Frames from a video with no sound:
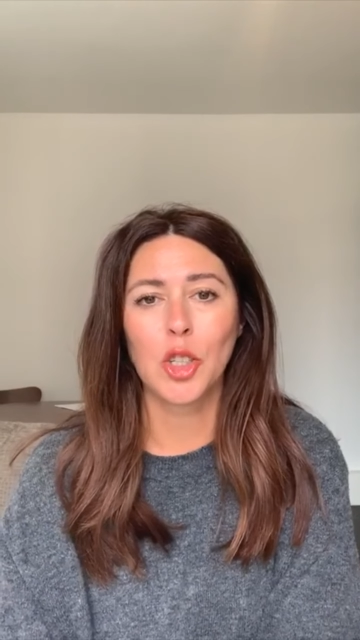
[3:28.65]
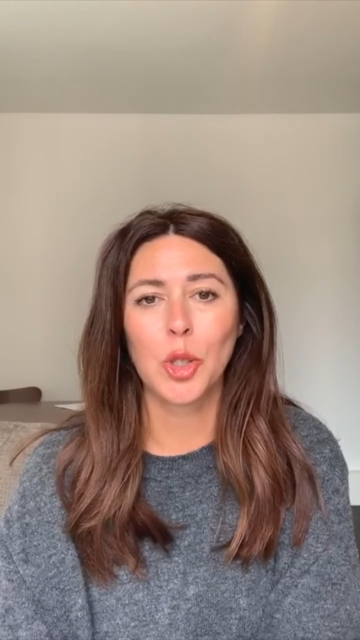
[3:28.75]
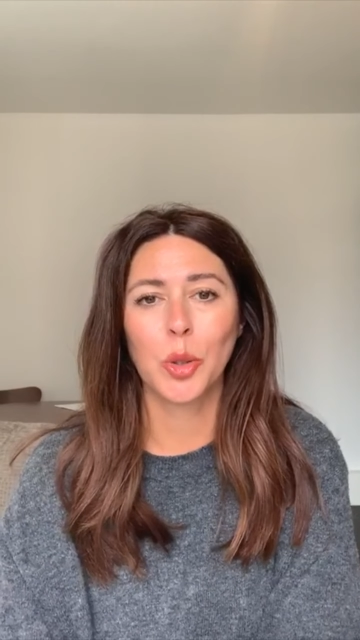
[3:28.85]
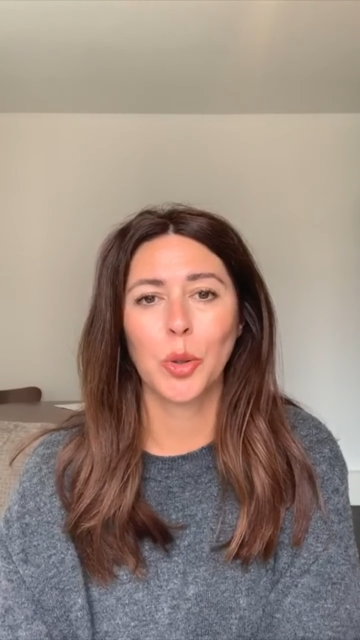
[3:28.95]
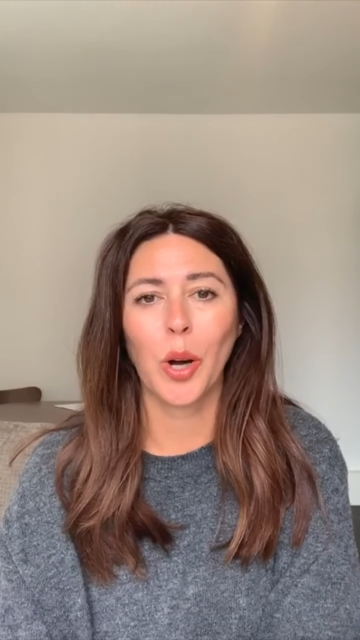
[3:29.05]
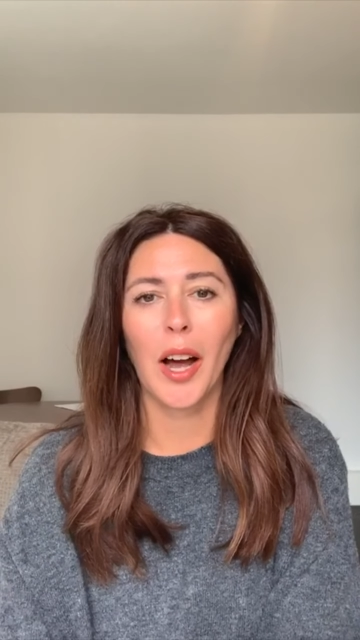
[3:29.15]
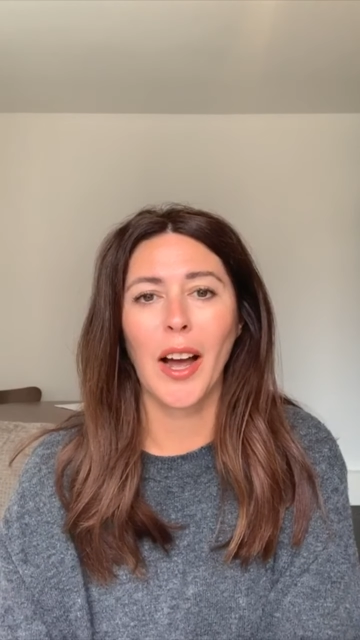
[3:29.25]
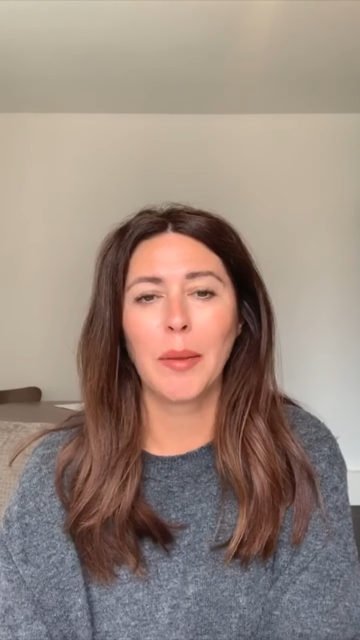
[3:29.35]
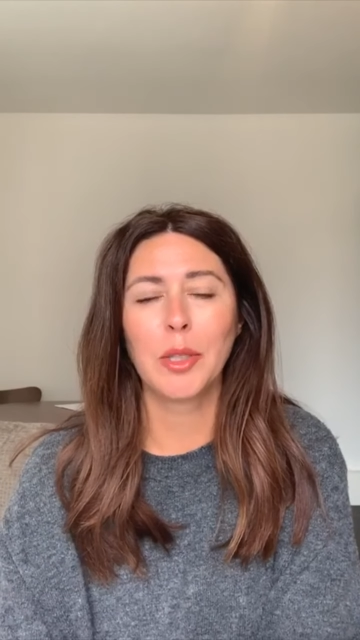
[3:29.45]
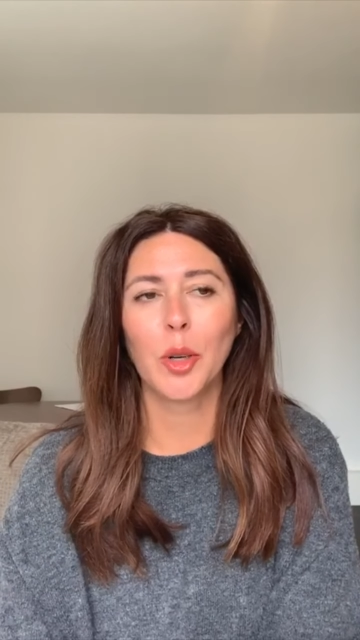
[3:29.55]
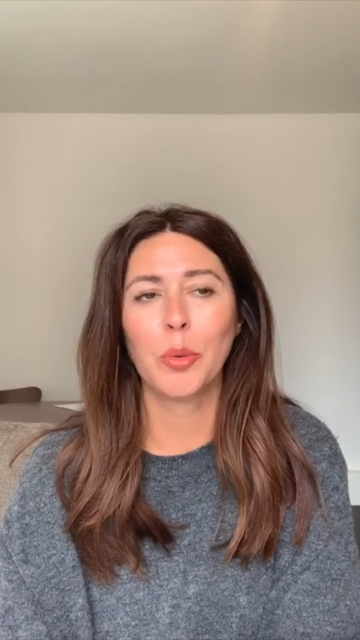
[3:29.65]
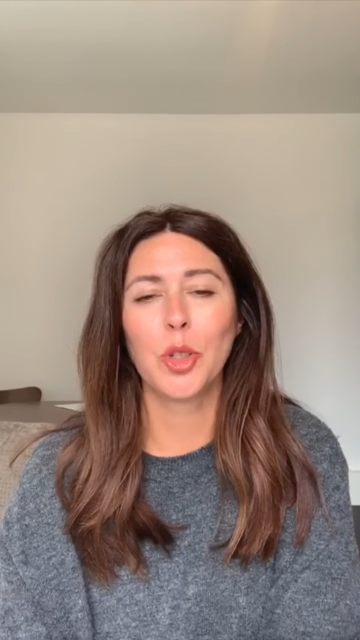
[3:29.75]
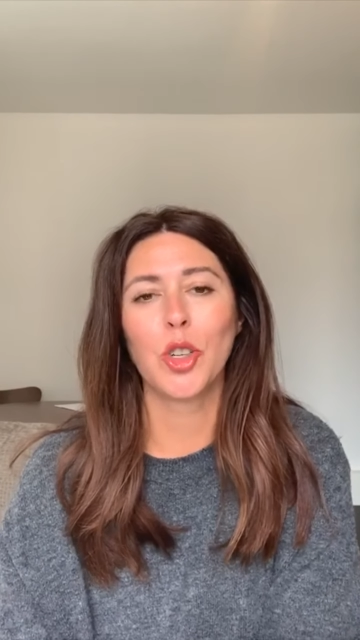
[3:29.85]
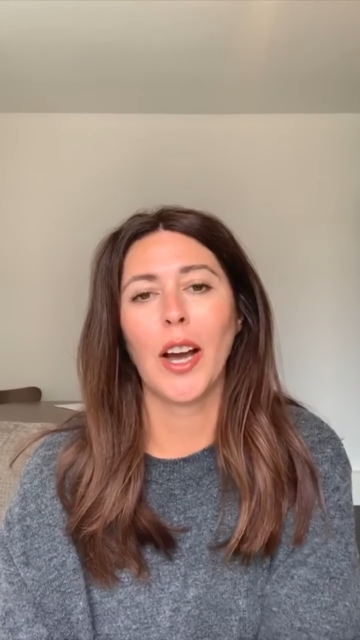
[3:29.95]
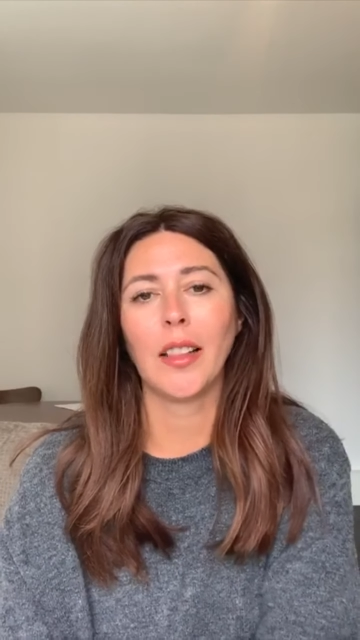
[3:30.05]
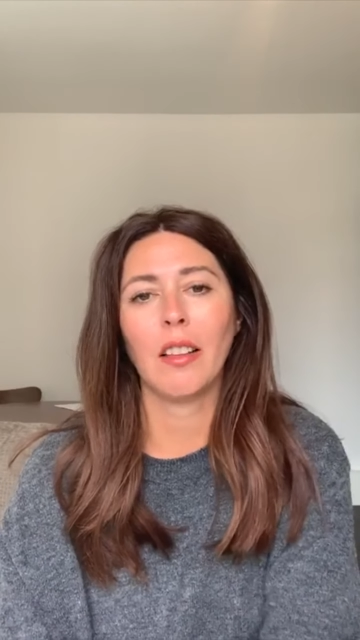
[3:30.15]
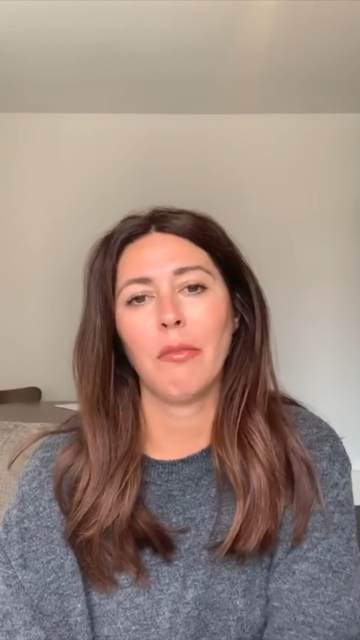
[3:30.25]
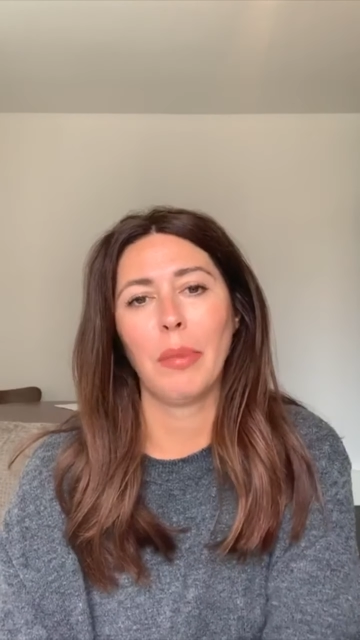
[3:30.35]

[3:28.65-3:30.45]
So I would always try and live